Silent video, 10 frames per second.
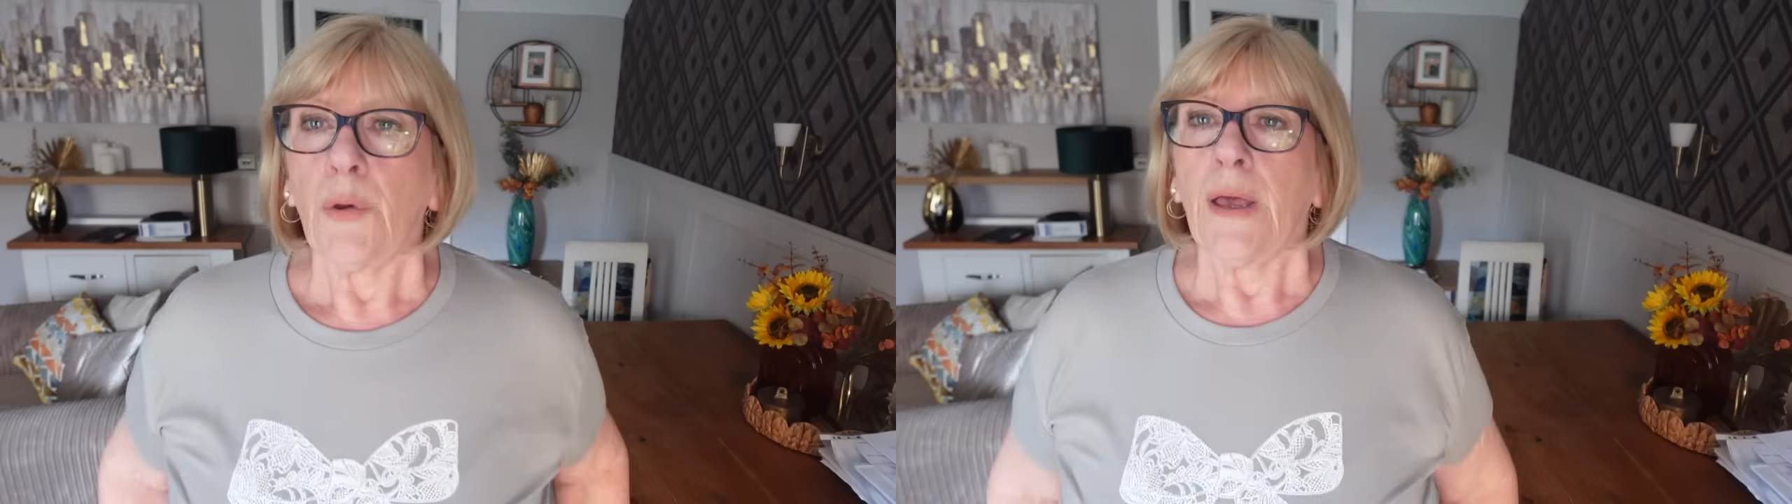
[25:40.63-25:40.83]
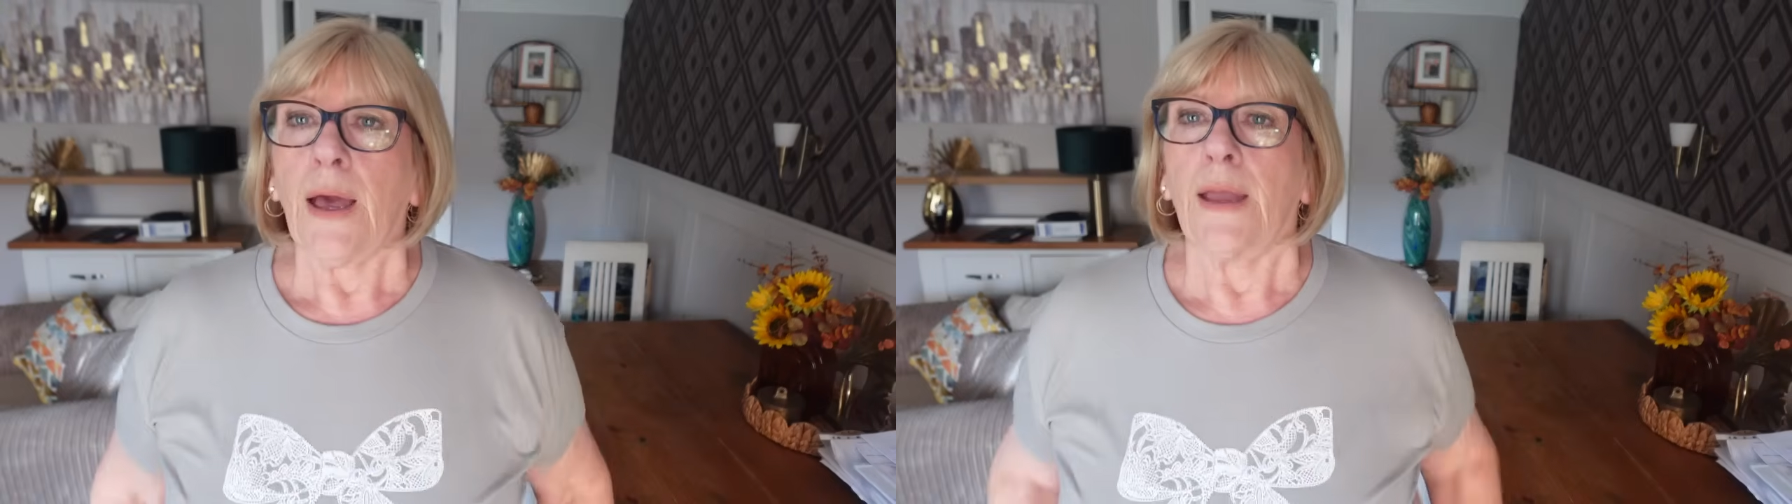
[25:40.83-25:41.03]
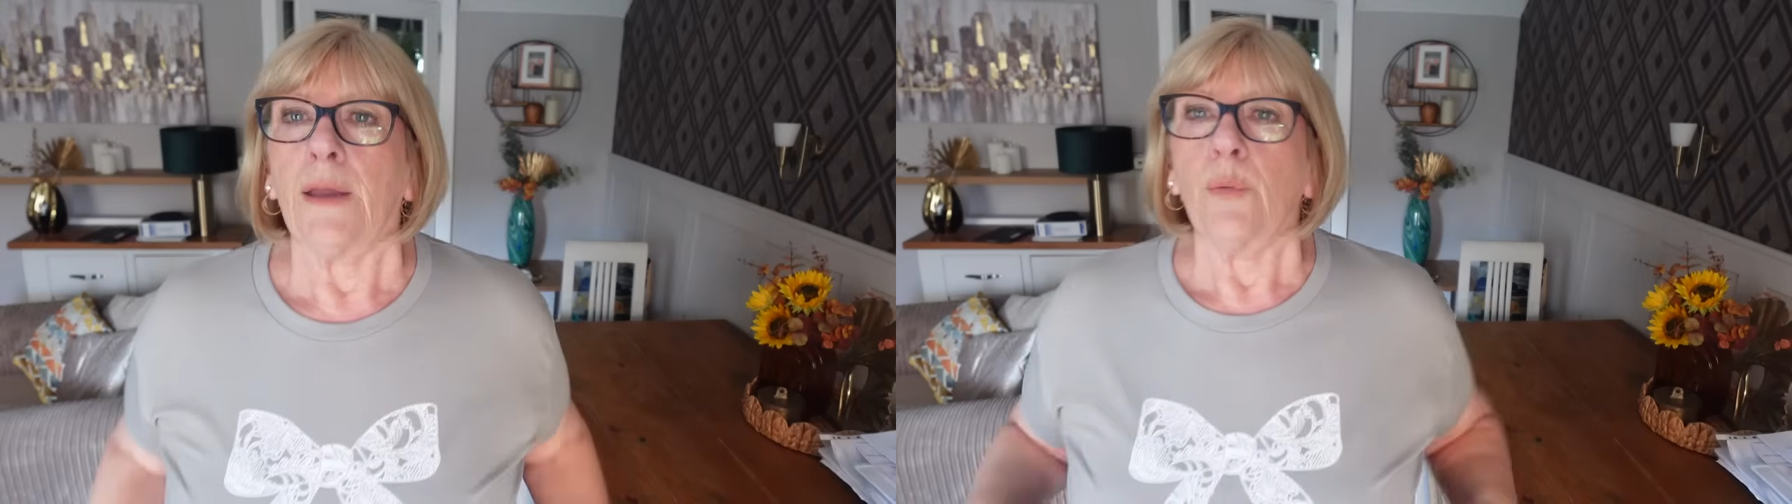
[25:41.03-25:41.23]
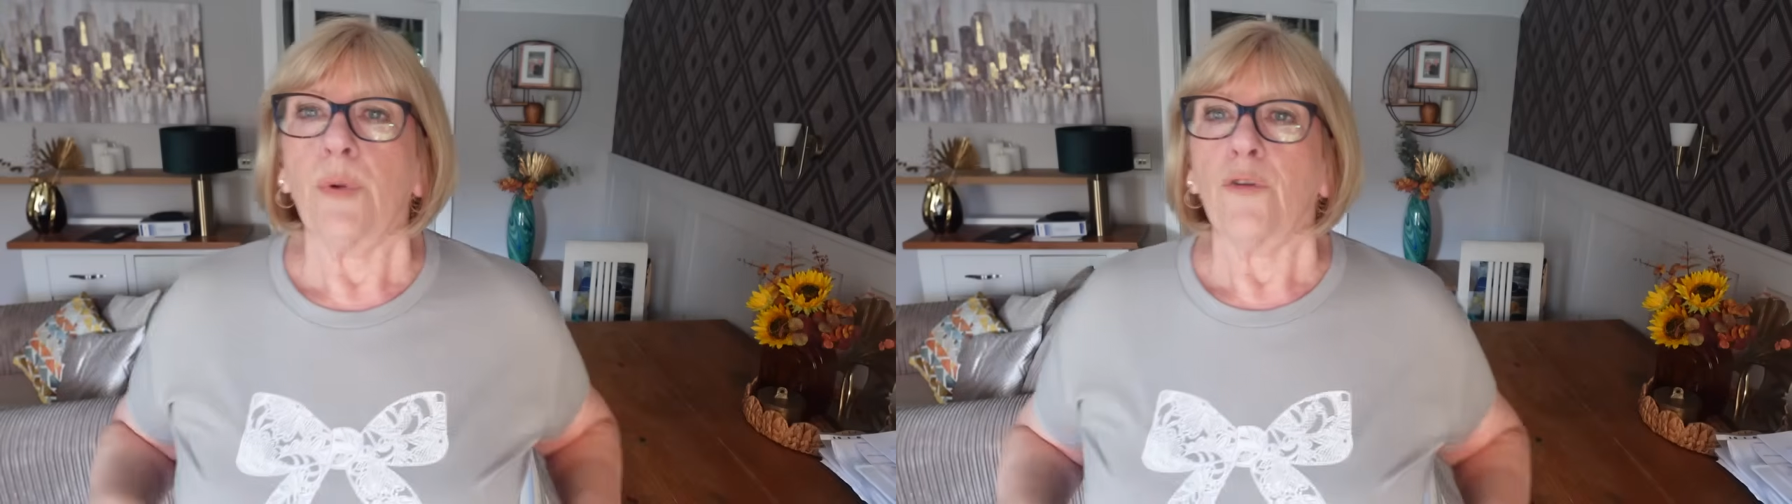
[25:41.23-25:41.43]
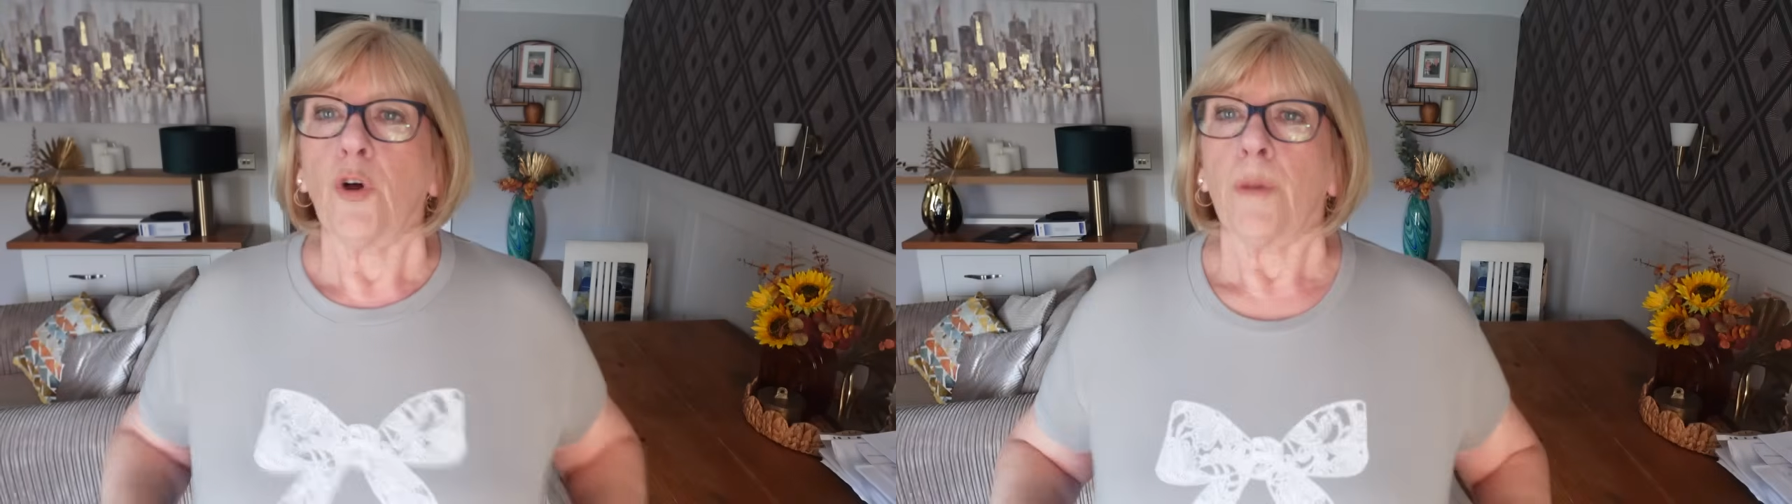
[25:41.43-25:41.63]
Okay,
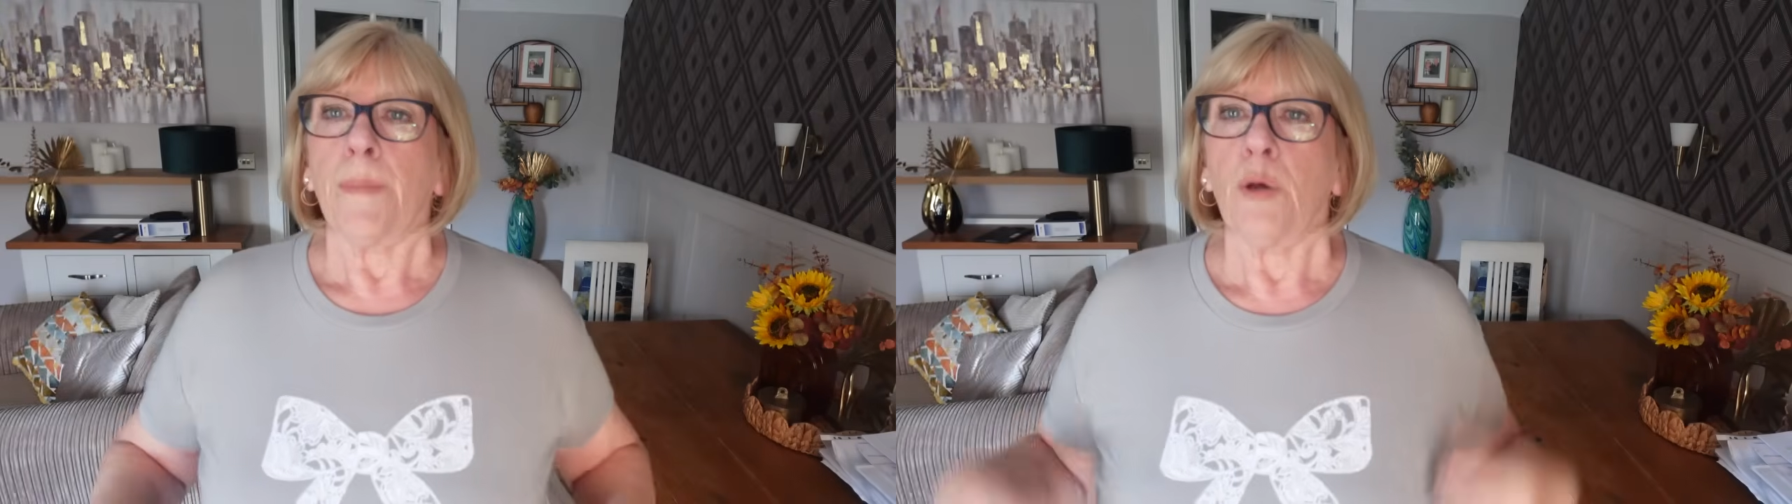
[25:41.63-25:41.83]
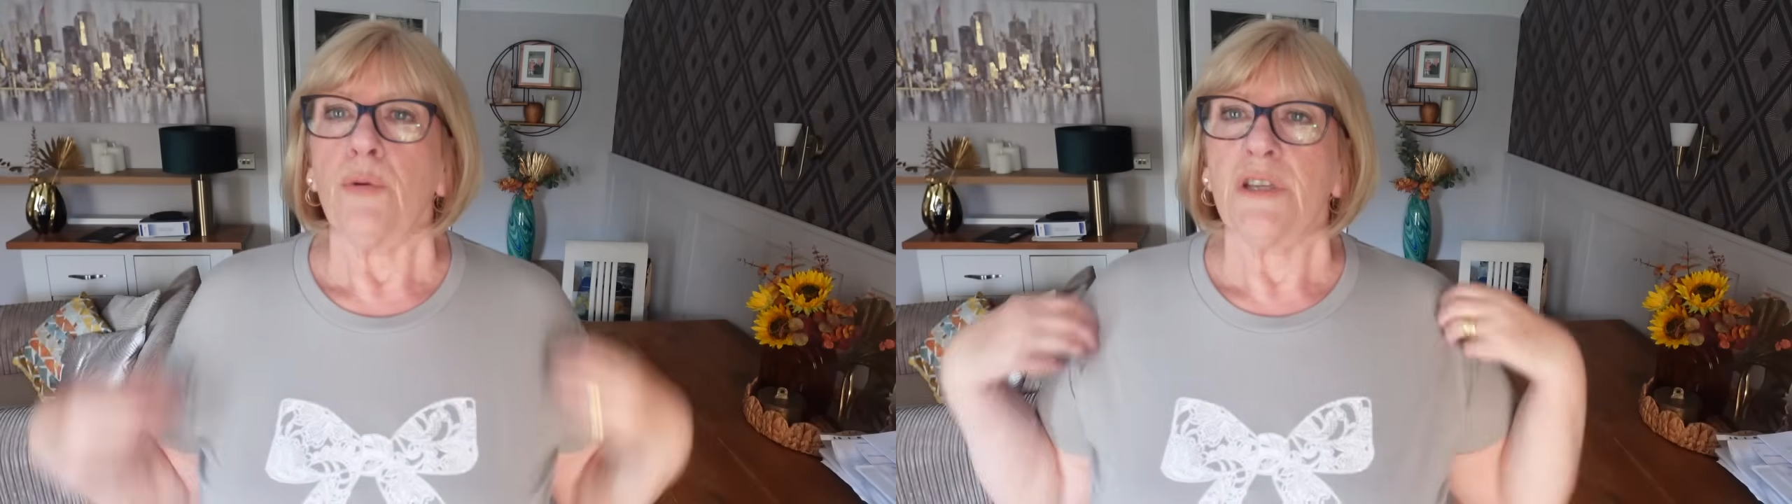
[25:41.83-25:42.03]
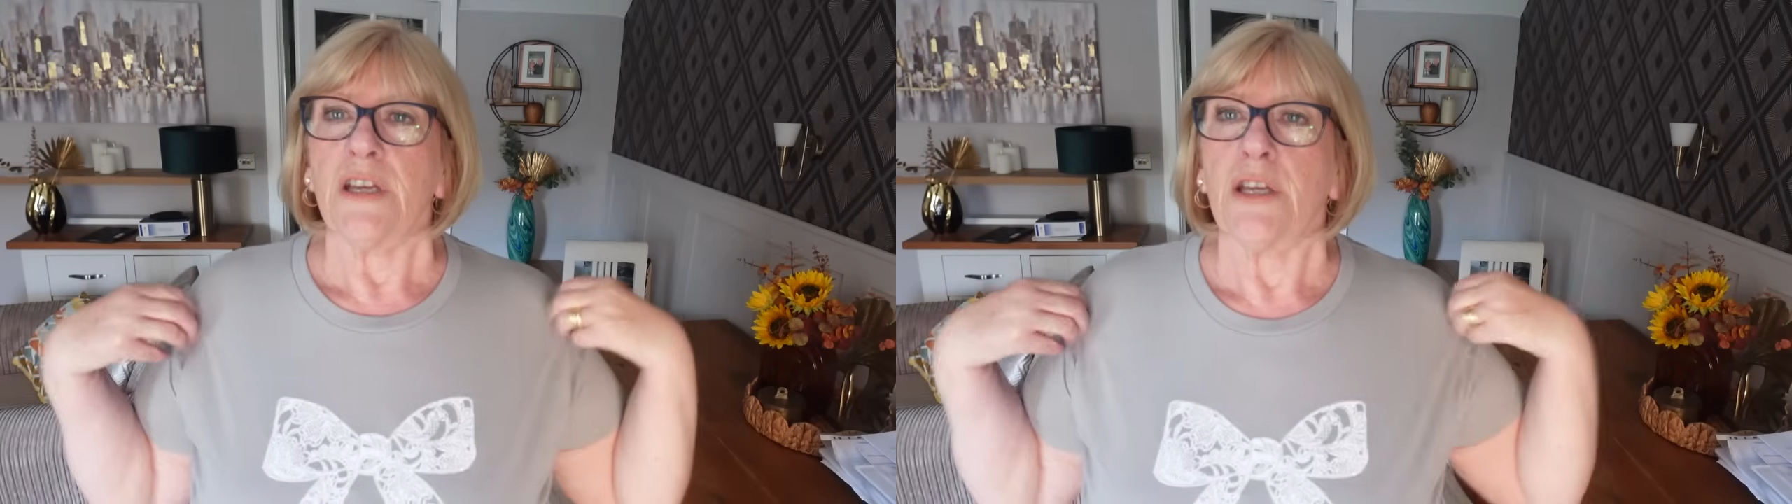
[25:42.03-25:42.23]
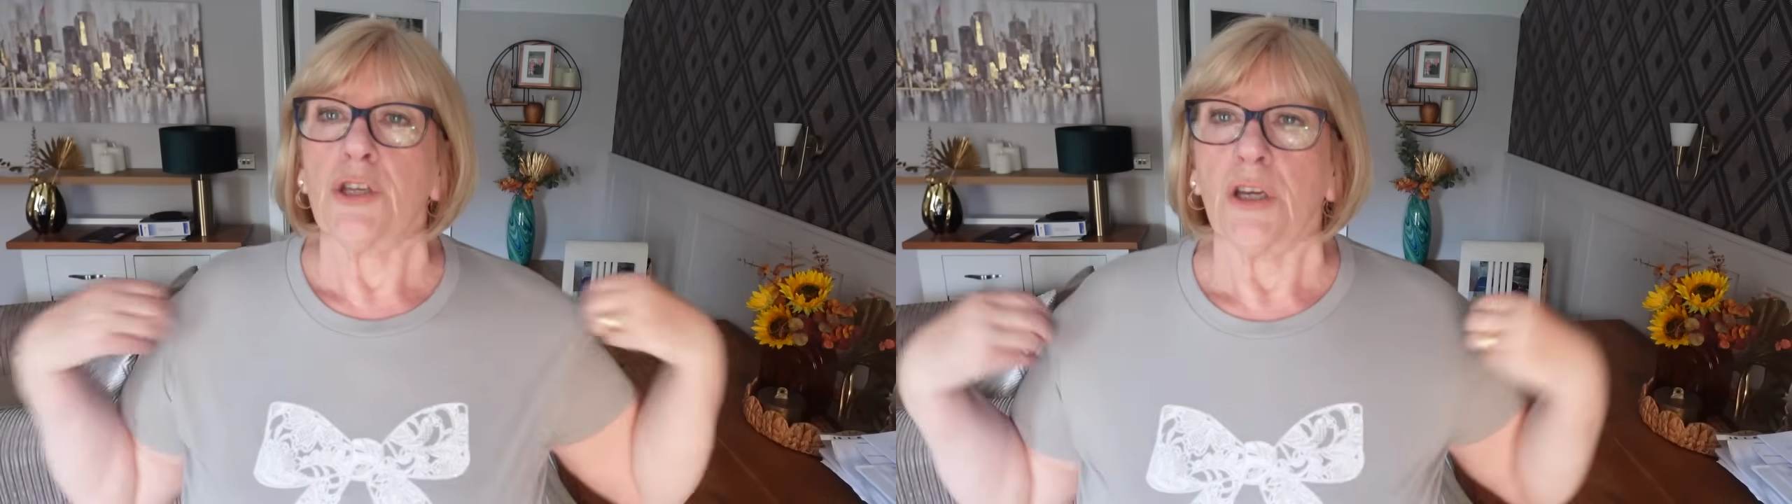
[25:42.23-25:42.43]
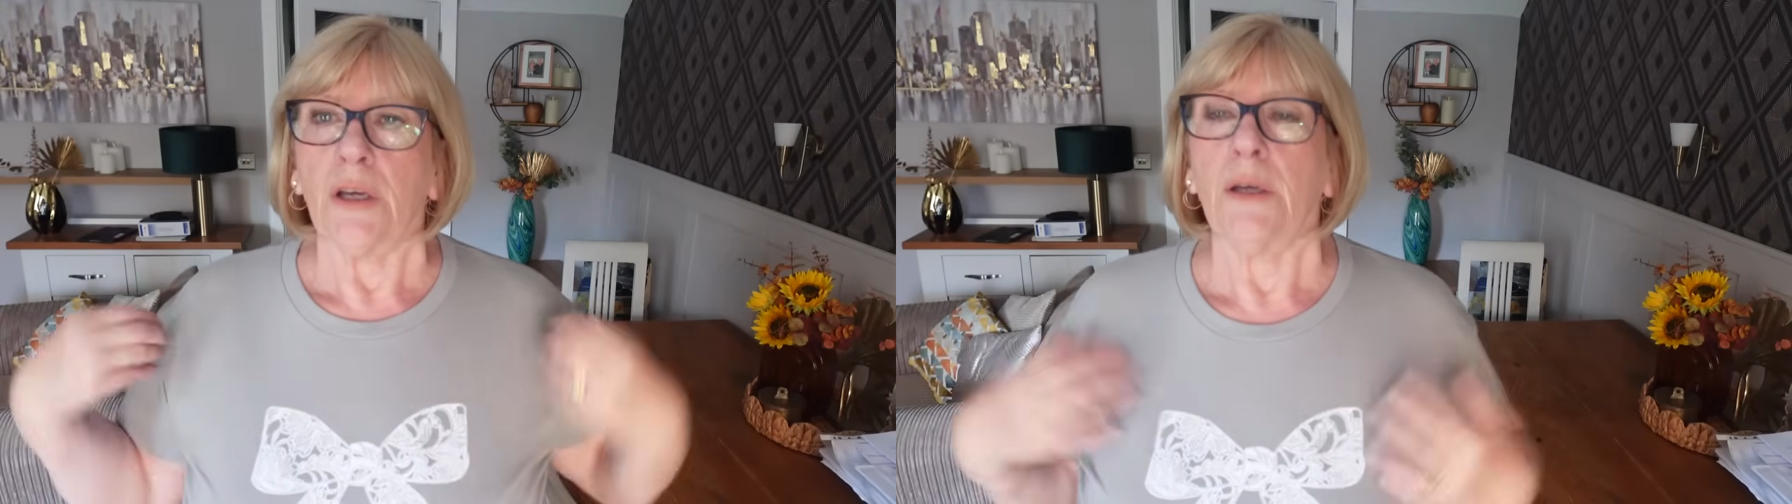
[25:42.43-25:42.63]
we've got the bow
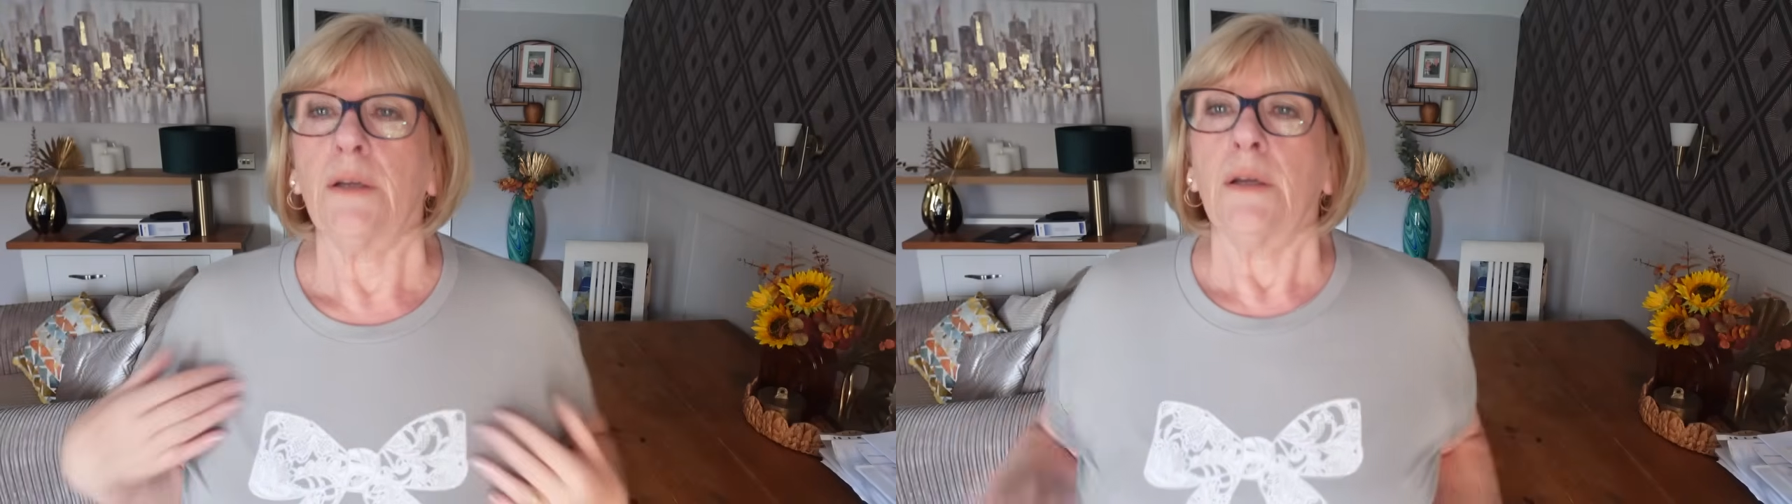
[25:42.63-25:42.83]
t-shirt.